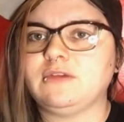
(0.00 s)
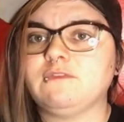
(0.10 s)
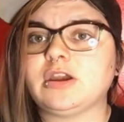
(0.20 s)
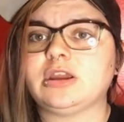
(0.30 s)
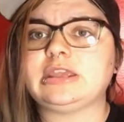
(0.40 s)

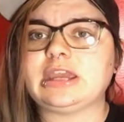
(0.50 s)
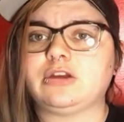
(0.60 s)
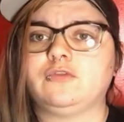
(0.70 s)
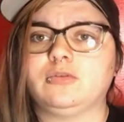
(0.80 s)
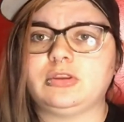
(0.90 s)
very
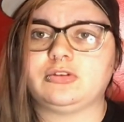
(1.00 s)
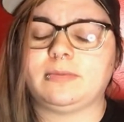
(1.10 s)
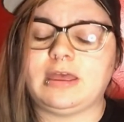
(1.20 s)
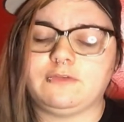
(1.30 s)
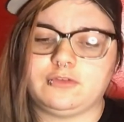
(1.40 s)
careful with your
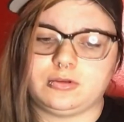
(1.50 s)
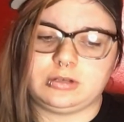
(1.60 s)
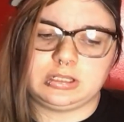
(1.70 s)
pet food.